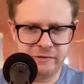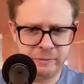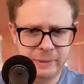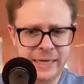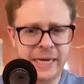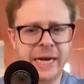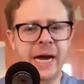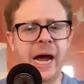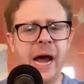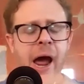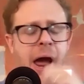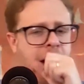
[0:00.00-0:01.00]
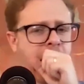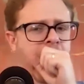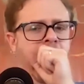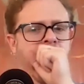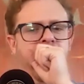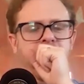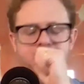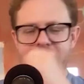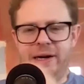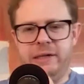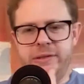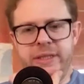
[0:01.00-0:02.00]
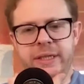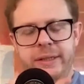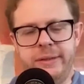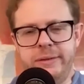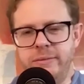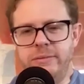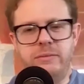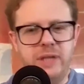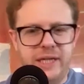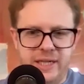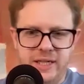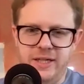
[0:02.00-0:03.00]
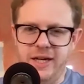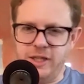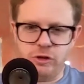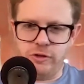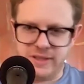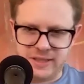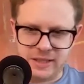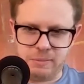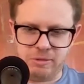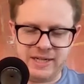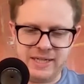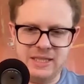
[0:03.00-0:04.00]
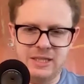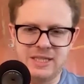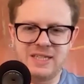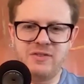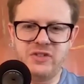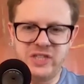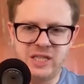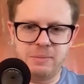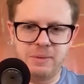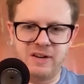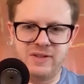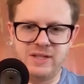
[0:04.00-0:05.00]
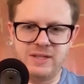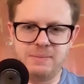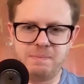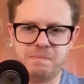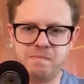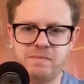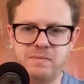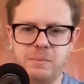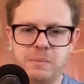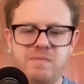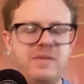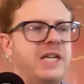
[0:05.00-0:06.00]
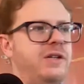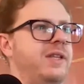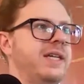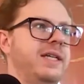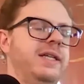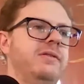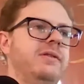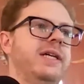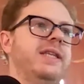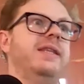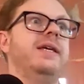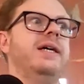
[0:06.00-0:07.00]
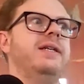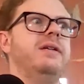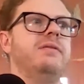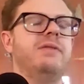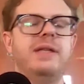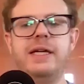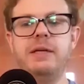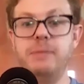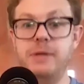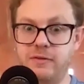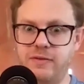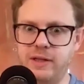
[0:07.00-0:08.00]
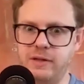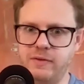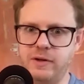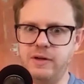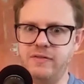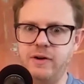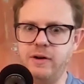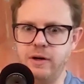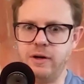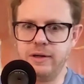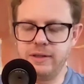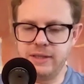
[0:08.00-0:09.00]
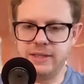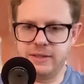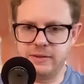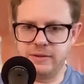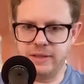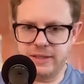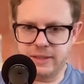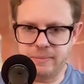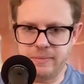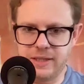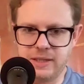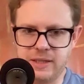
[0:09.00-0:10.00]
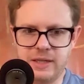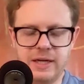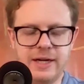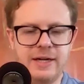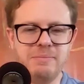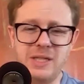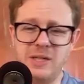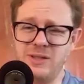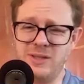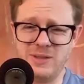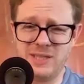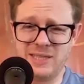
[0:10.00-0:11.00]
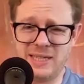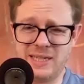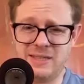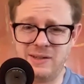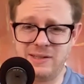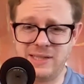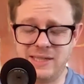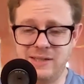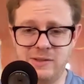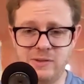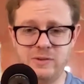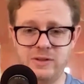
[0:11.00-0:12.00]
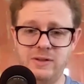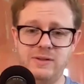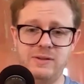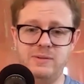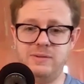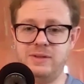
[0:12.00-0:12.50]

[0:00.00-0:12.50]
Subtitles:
for me about like not trusting the practice, because I've seen the benefits. I do think, like the idea of enlightenment feeling very far is certainly something. But also just like dark night of the soul is also